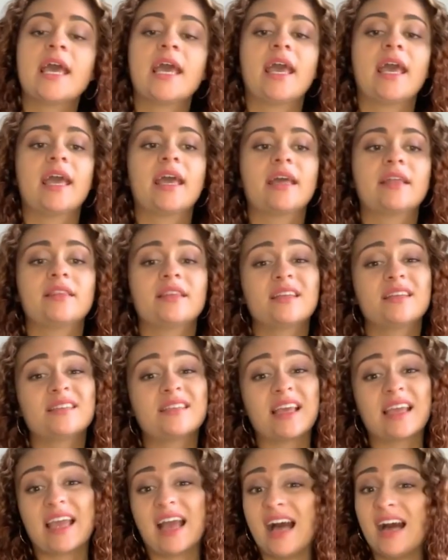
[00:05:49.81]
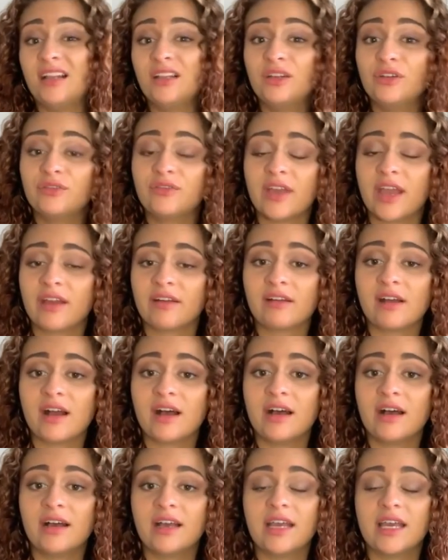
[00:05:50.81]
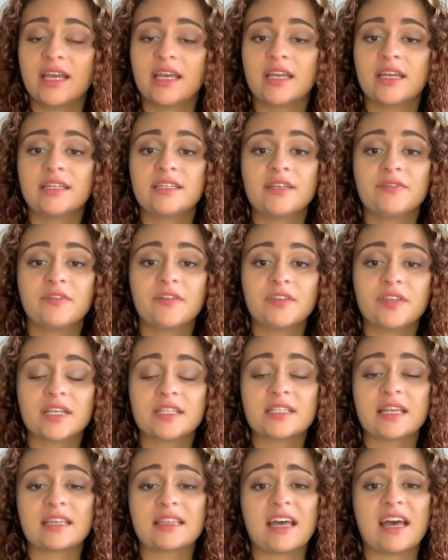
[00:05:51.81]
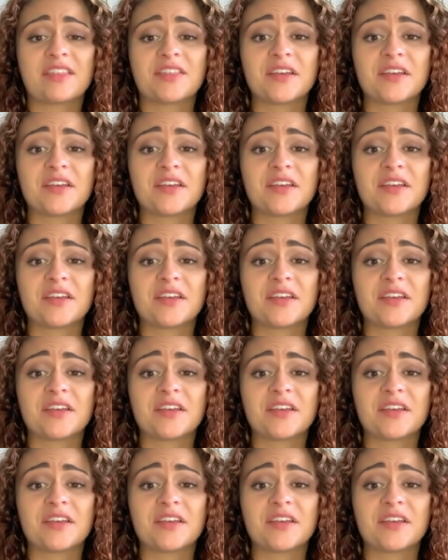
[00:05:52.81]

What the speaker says: and things like aloe vera and different things like that.